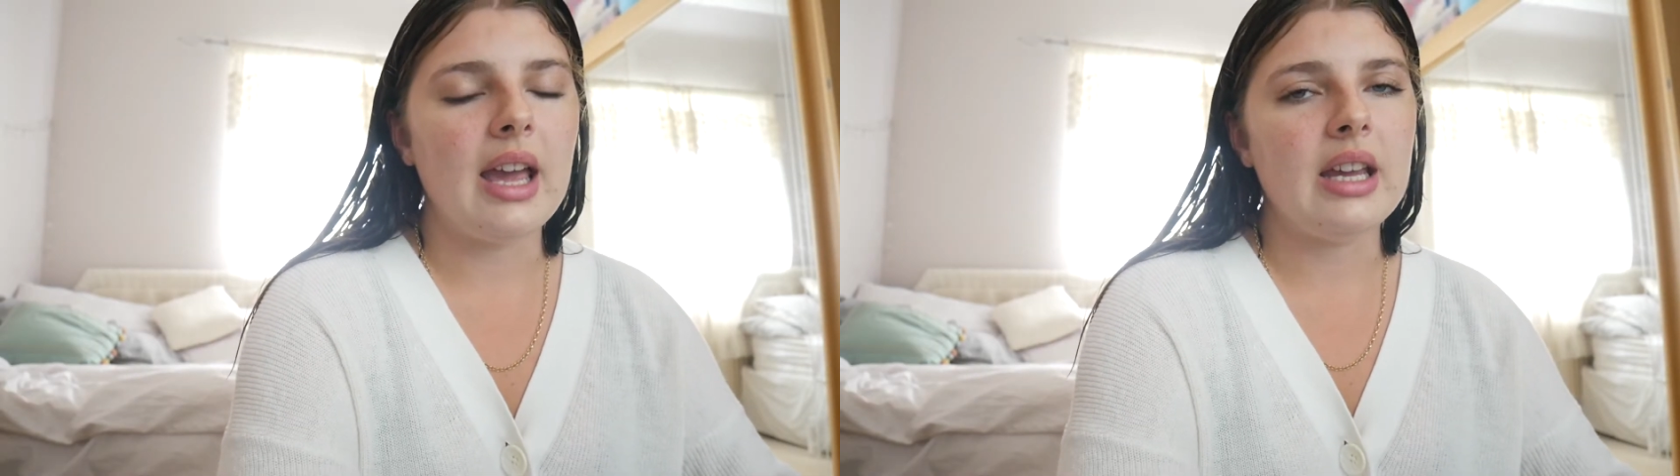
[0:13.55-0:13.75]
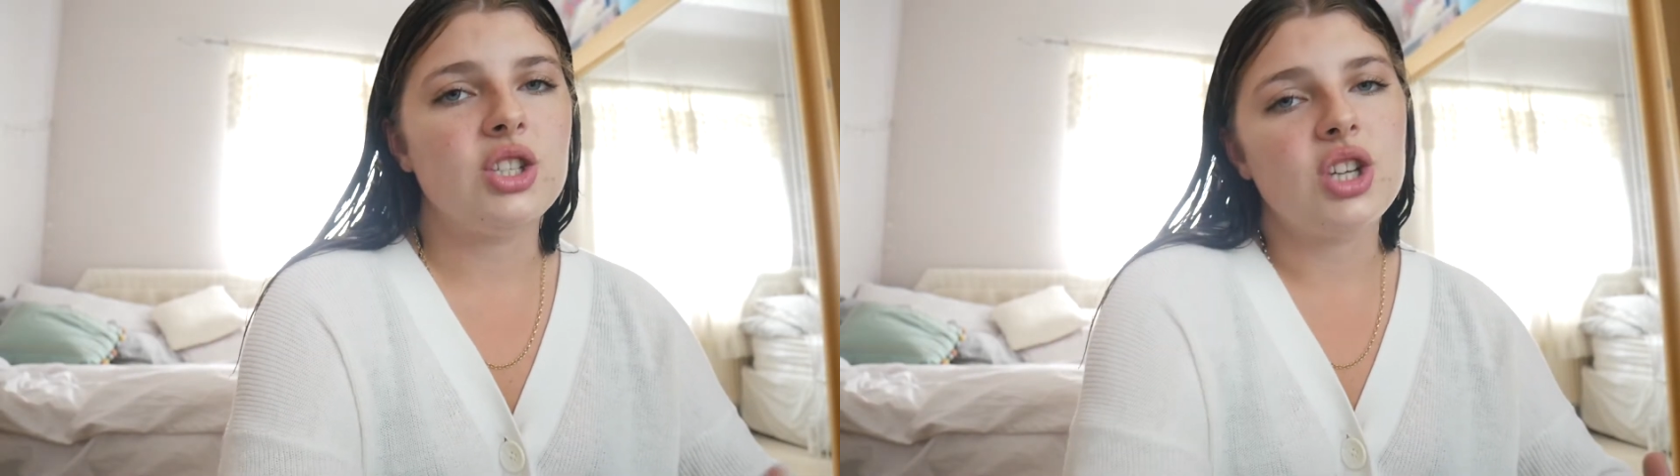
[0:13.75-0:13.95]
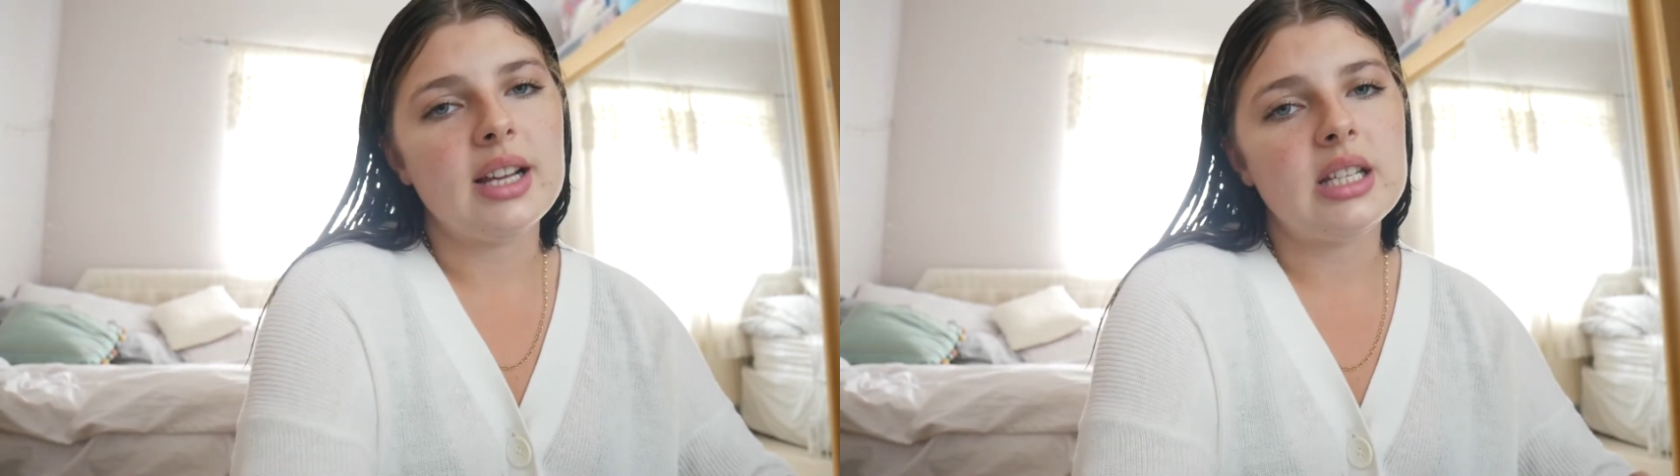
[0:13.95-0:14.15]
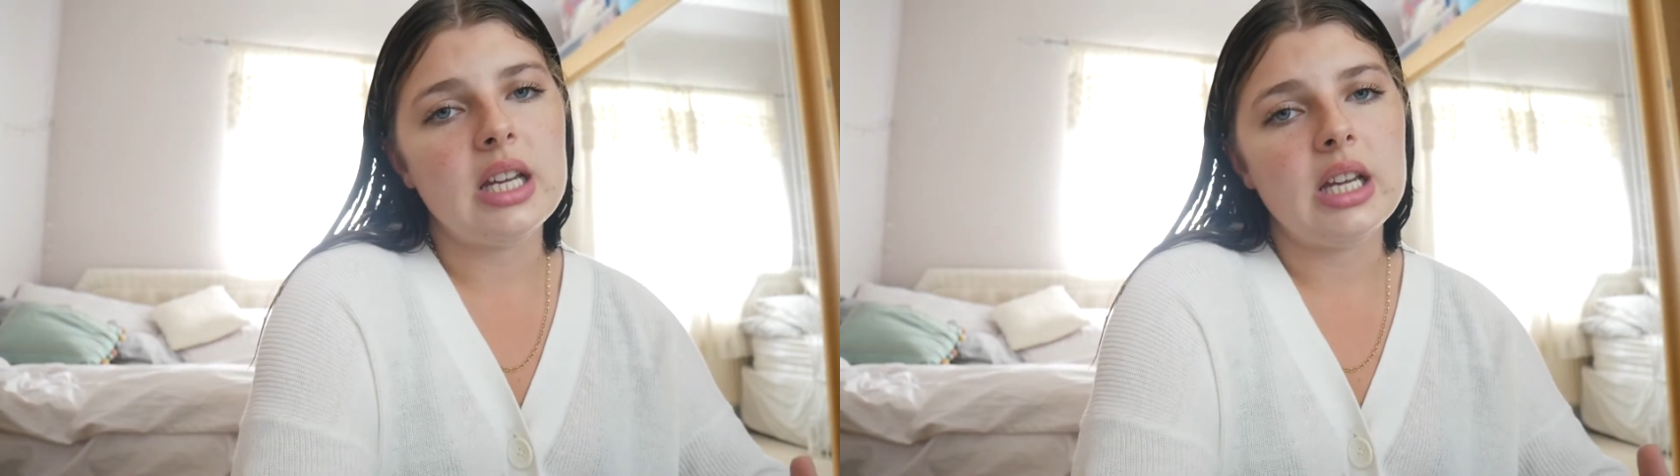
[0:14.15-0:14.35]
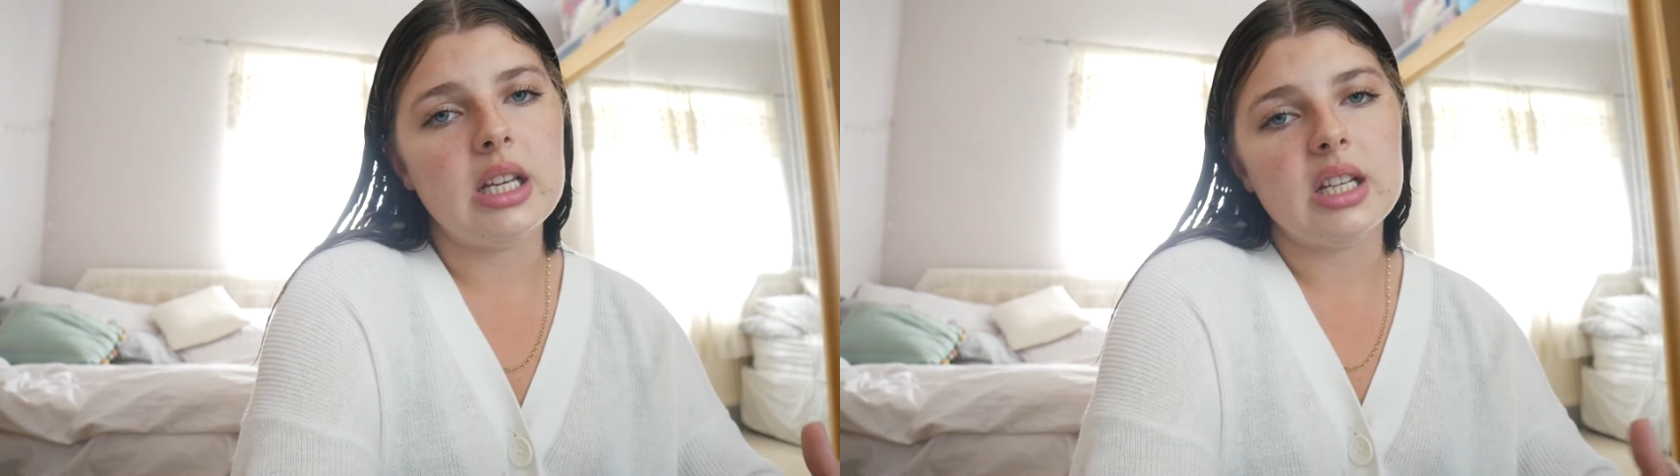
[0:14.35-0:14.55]
a
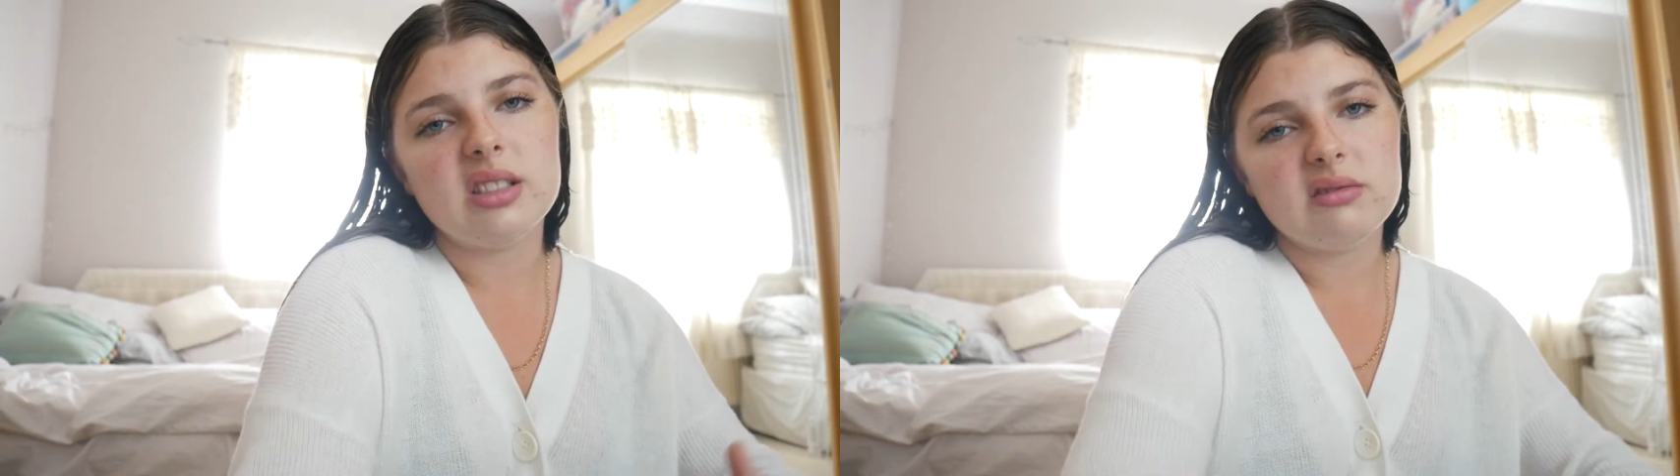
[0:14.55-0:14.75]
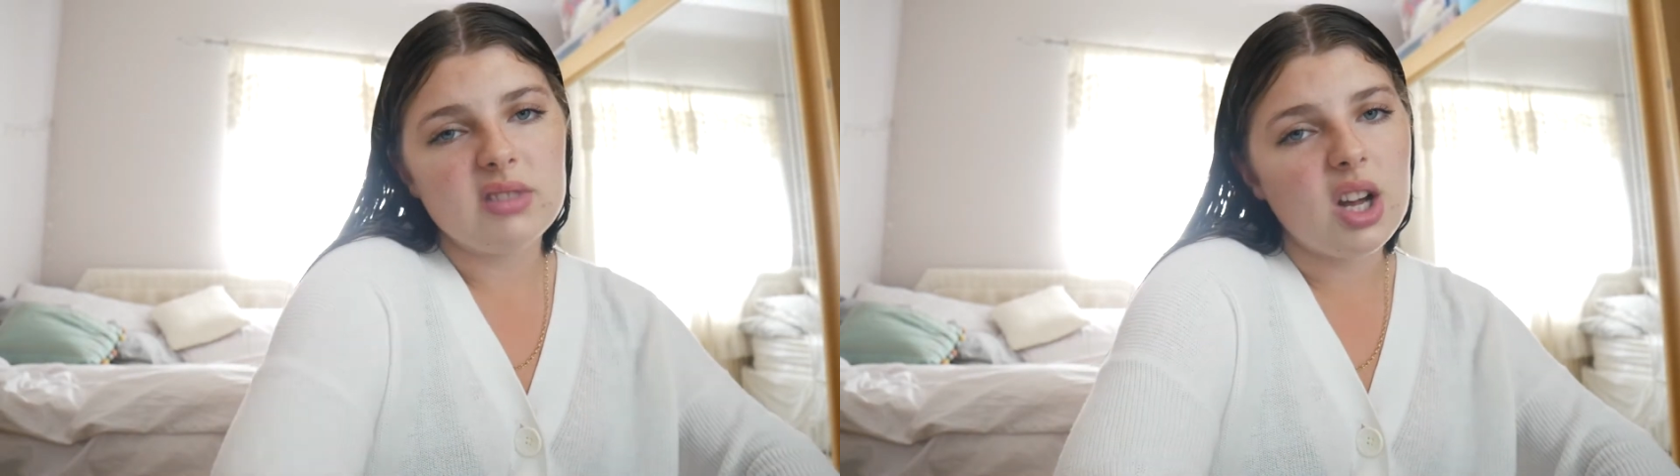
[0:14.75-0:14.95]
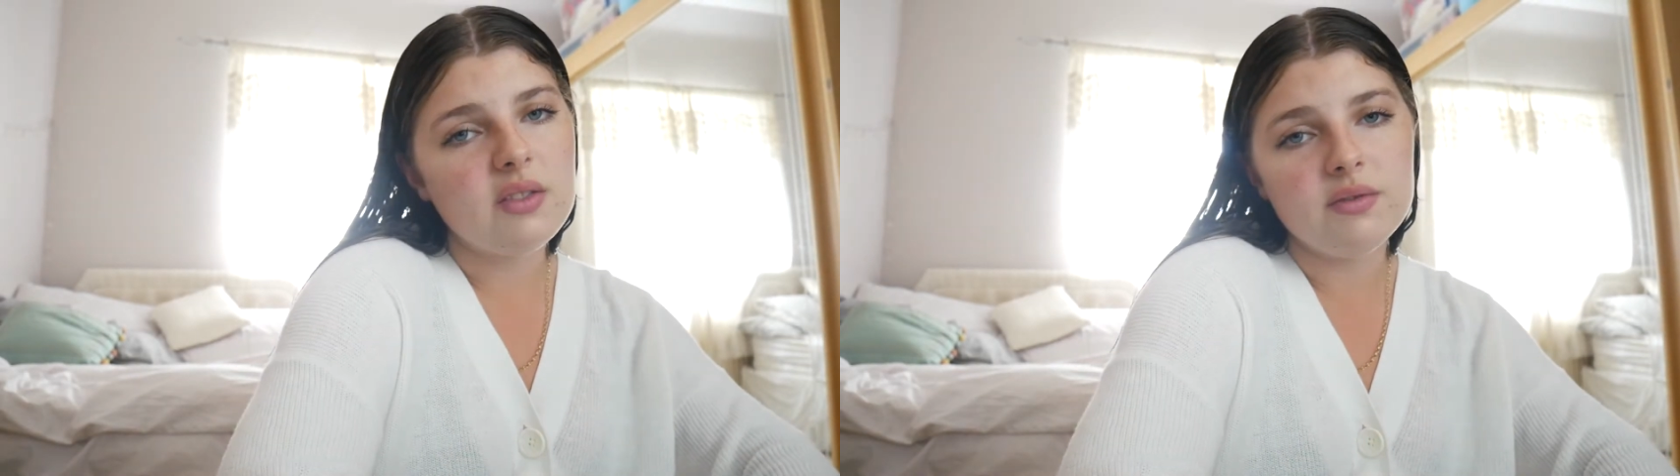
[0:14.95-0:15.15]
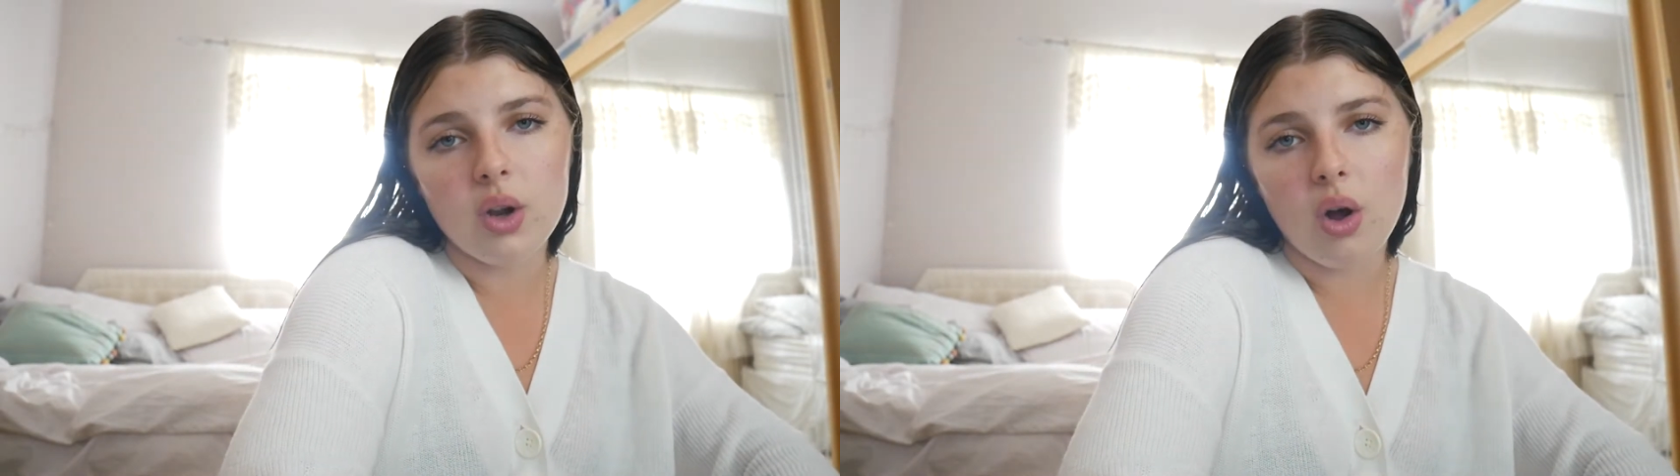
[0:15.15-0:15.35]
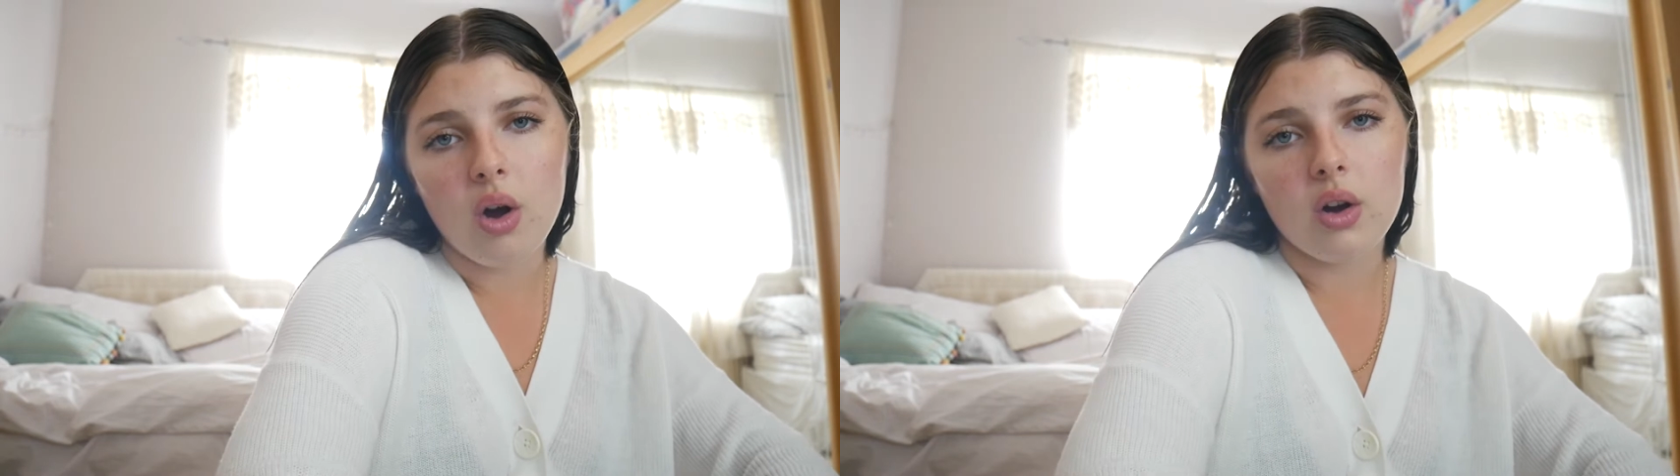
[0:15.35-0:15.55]
chatty kind of
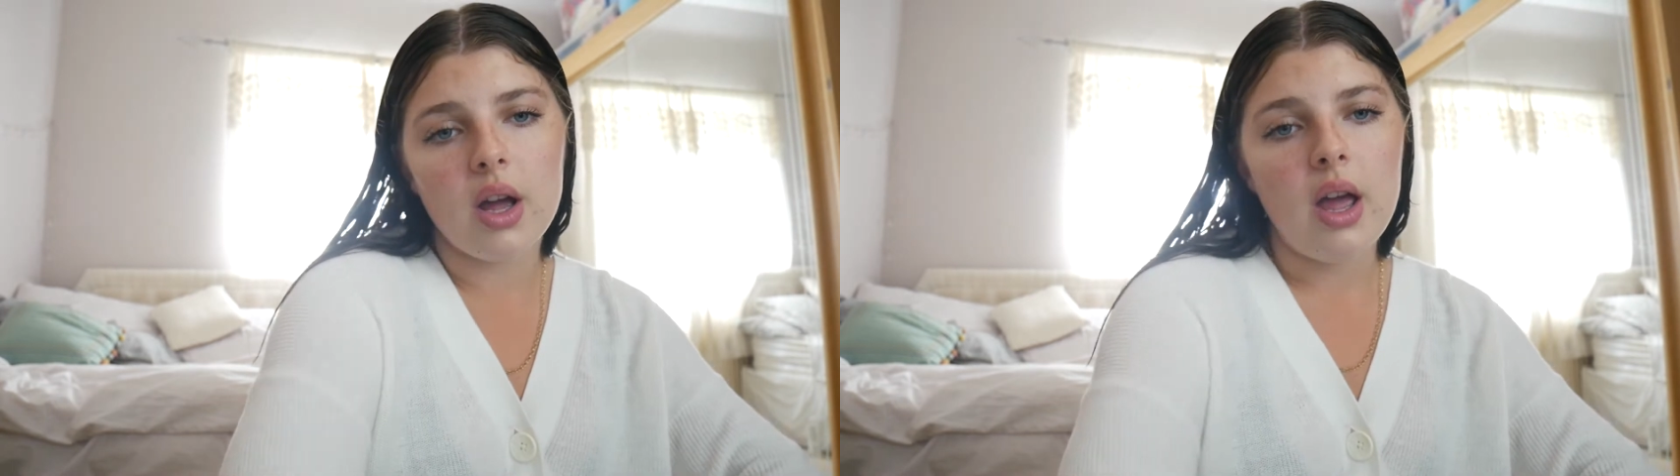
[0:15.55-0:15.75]
vlog.